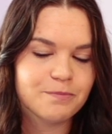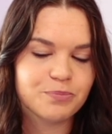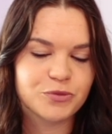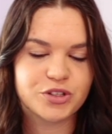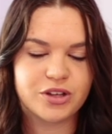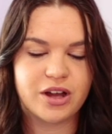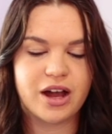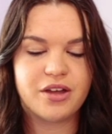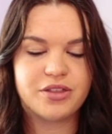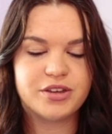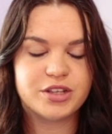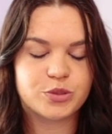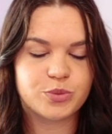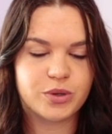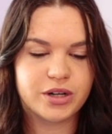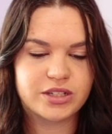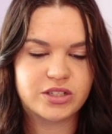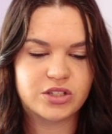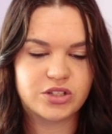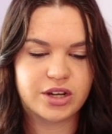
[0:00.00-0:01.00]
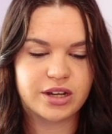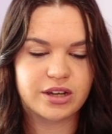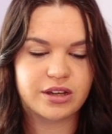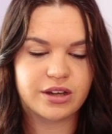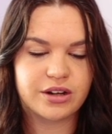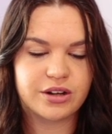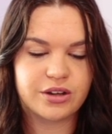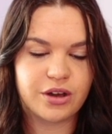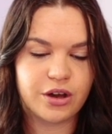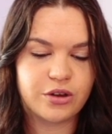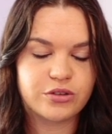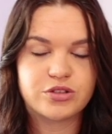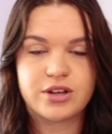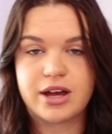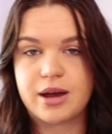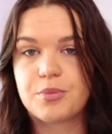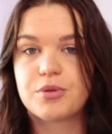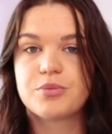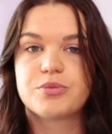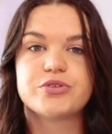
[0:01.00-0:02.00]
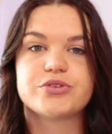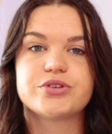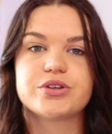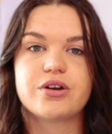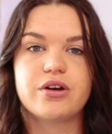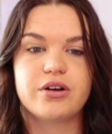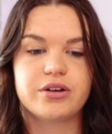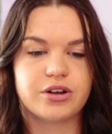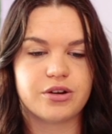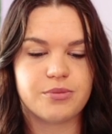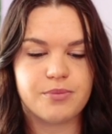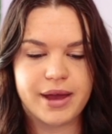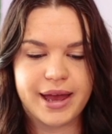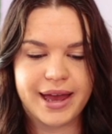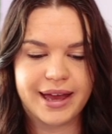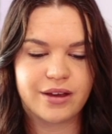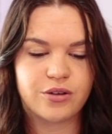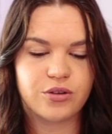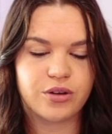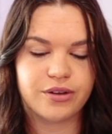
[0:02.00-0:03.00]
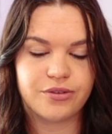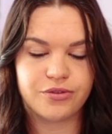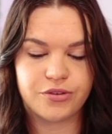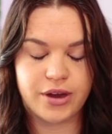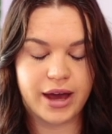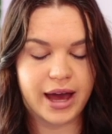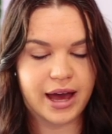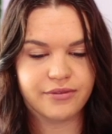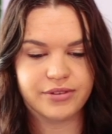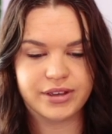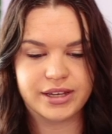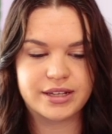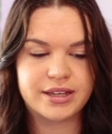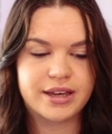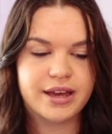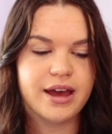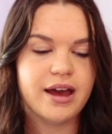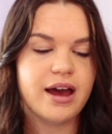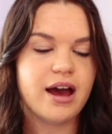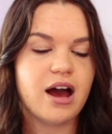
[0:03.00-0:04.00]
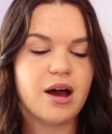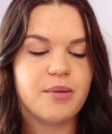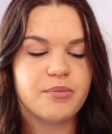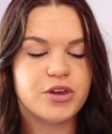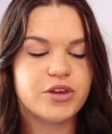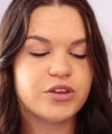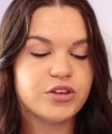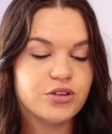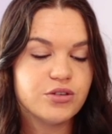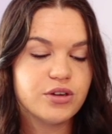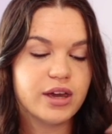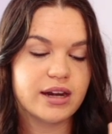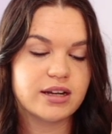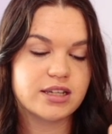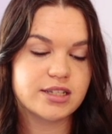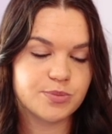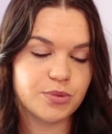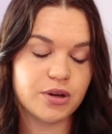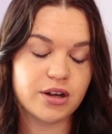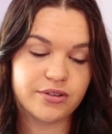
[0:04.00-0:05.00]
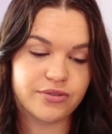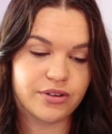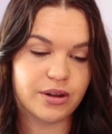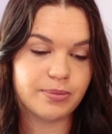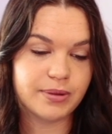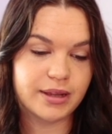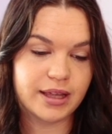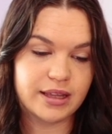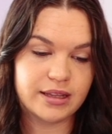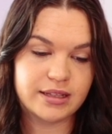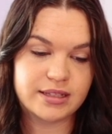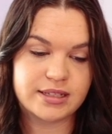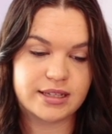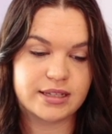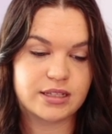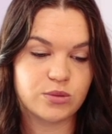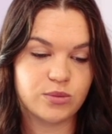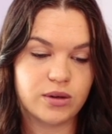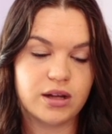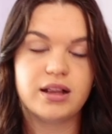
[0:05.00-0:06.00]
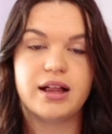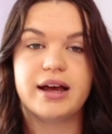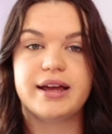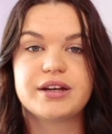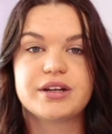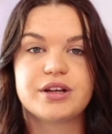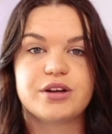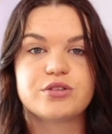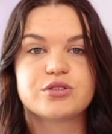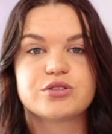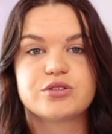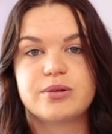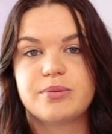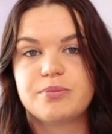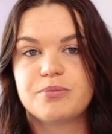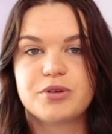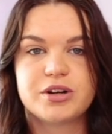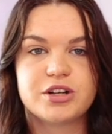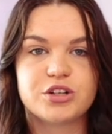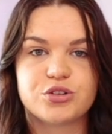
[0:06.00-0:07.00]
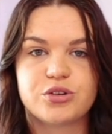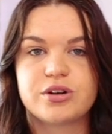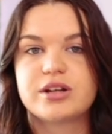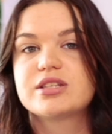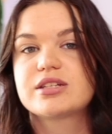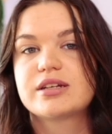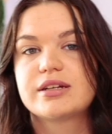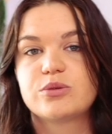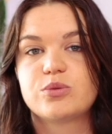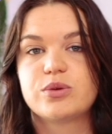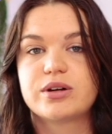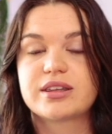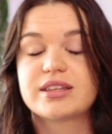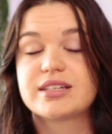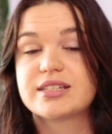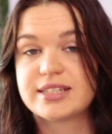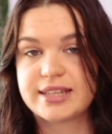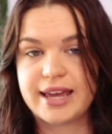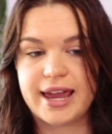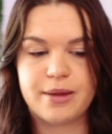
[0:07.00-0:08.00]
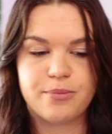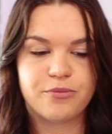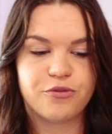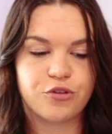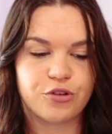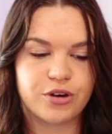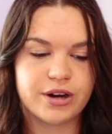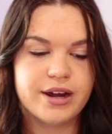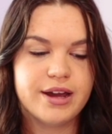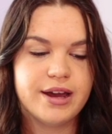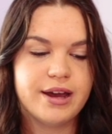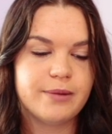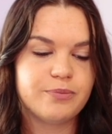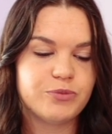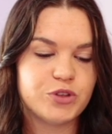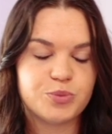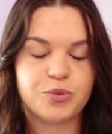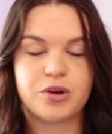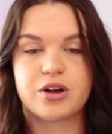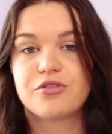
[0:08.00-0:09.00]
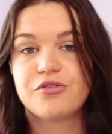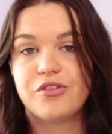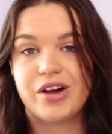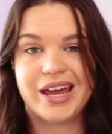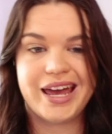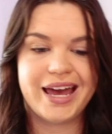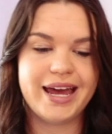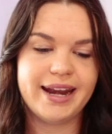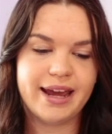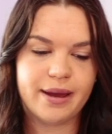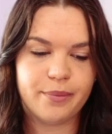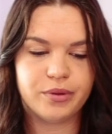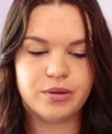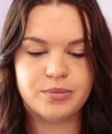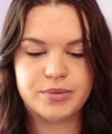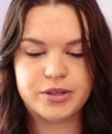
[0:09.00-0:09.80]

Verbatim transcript: So how this works is you're gonna go to Apple Music on your Mac, if you have it. You do get a Spotify playlist as well, I know, so I'm pretty sure it's gonna work the same for Spotify and Apple